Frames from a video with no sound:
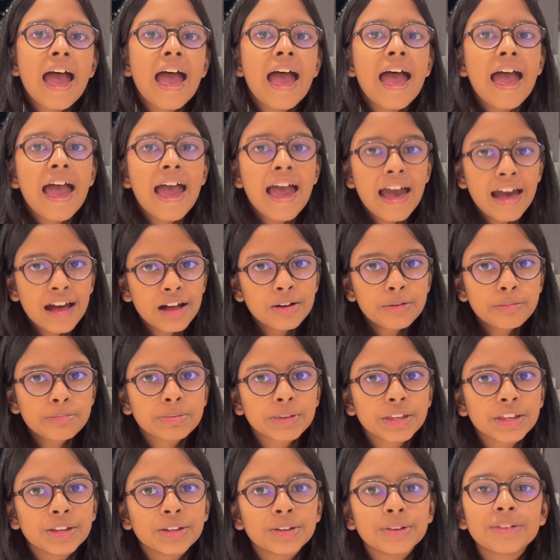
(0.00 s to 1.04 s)
help
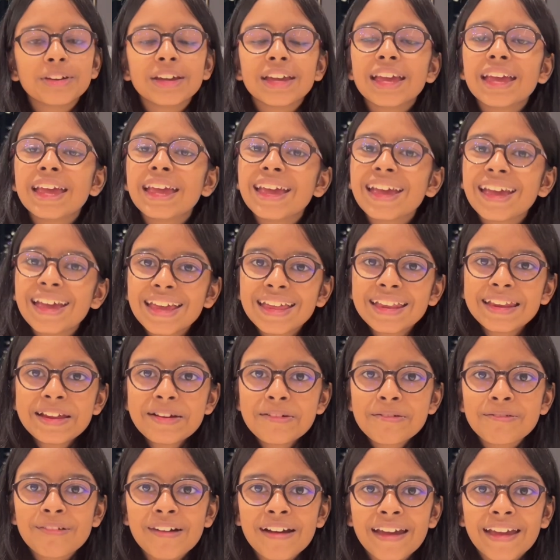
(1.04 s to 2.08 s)
you in
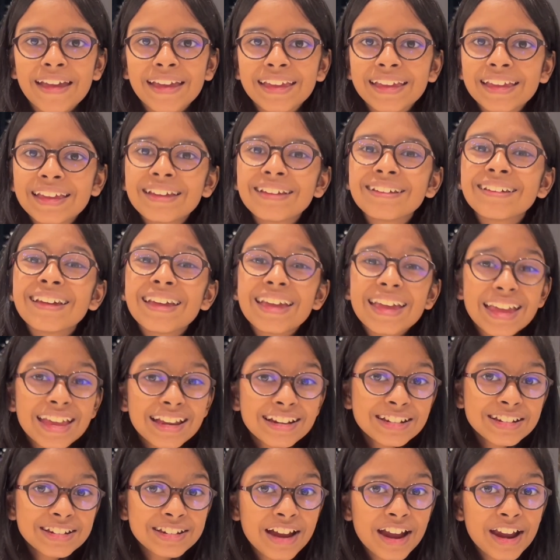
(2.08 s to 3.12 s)
a way
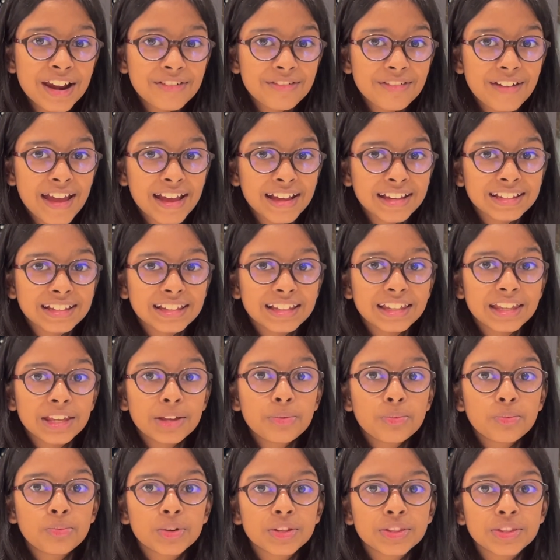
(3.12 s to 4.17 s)
indirectly
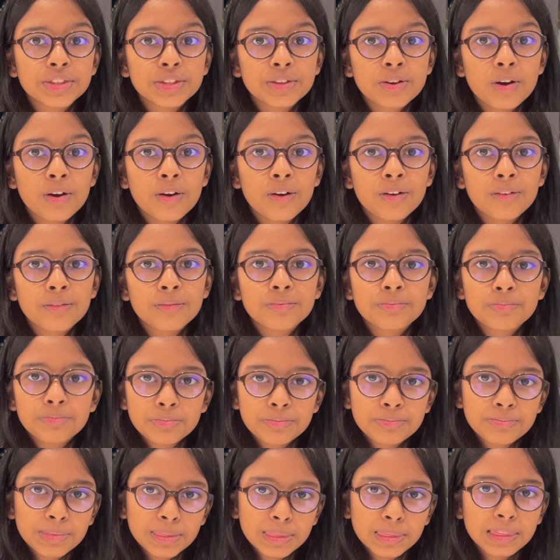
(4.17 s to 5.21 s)
with your
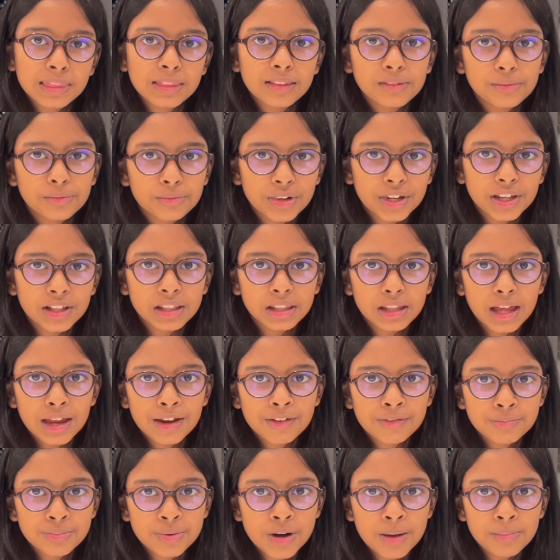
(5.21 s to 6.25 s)
real
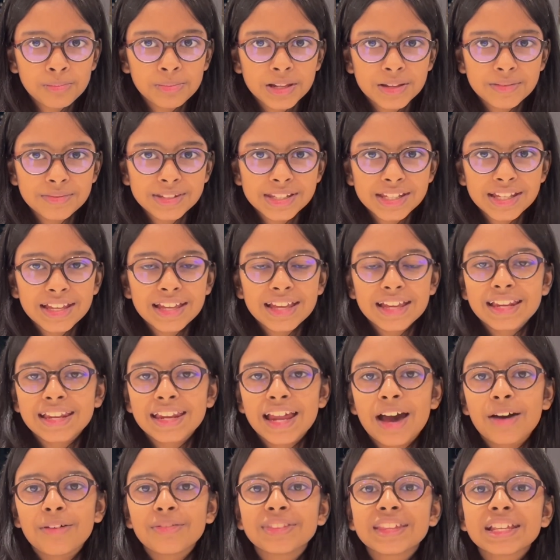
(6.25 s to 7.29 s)
life problems.
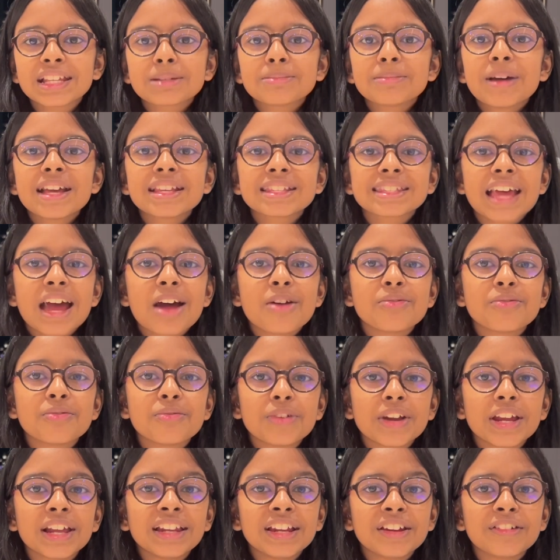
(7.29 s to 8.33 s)
Now, this might sound
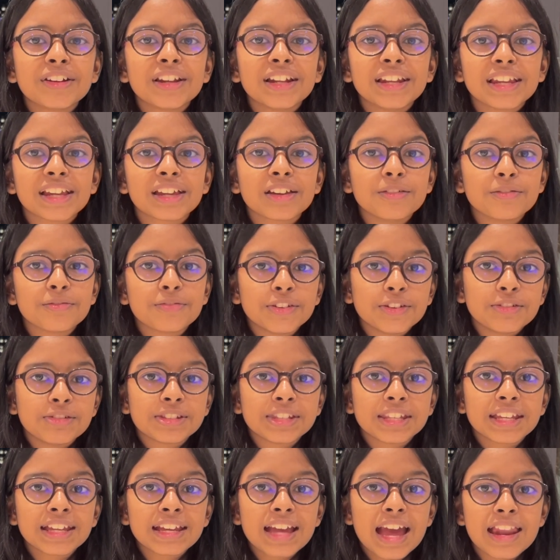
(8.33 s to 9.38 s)
really, really
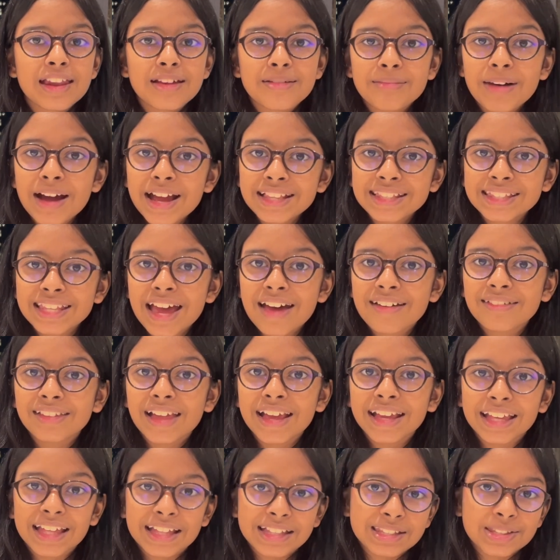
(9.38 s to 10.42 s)
confusing and it might sound
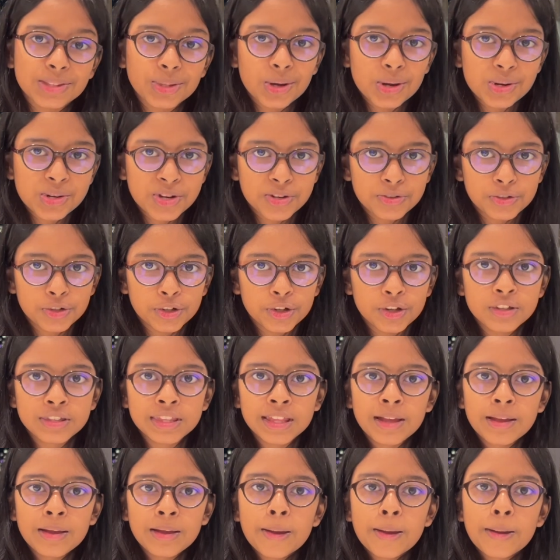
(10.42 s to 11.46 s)
like it's not the truth,
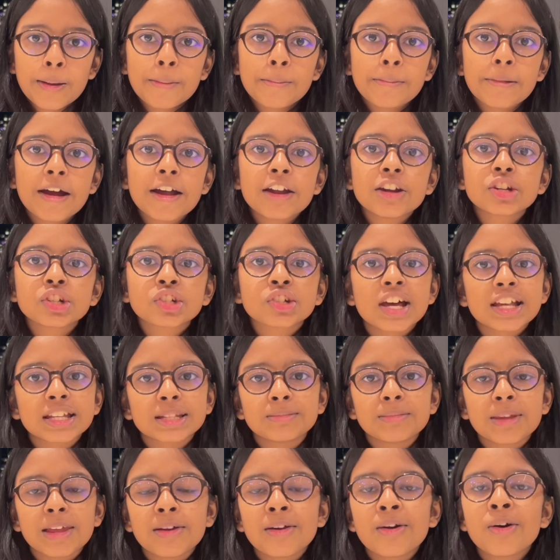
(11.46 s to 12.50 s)
But
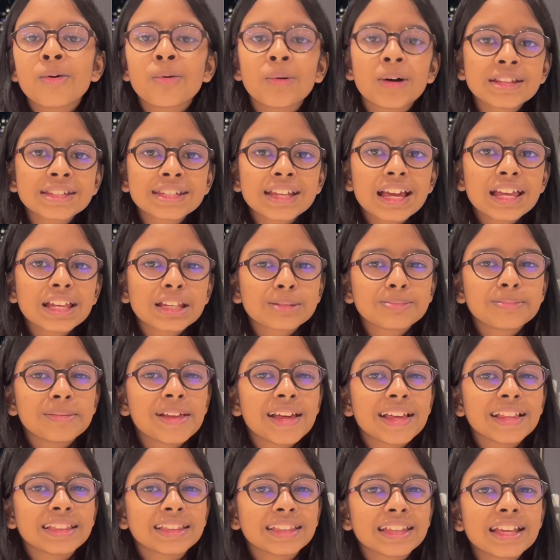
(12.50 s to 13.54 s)
trust me, once I
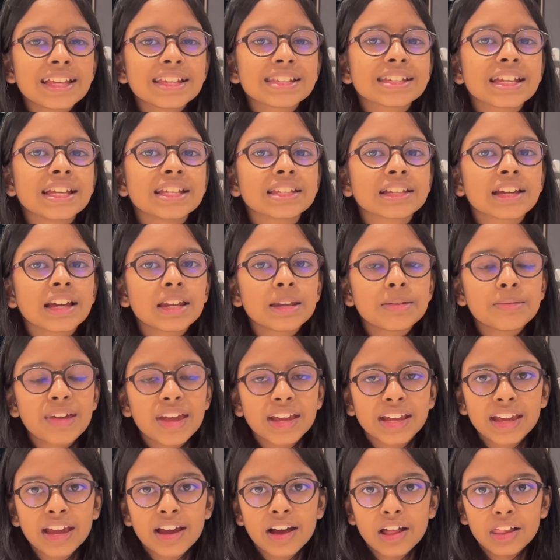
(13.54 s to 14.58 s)
explain this, it's going to
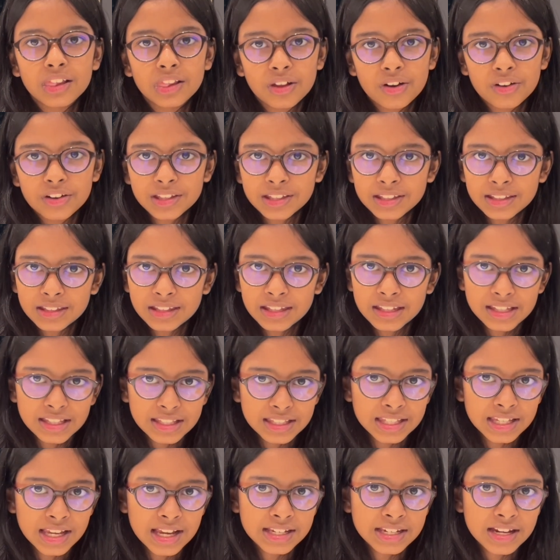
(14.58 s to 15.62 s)
make it a lot
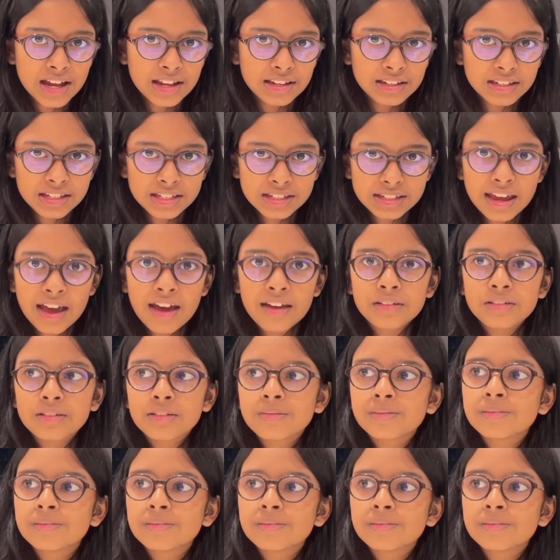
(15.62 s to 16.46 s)
easier to understand.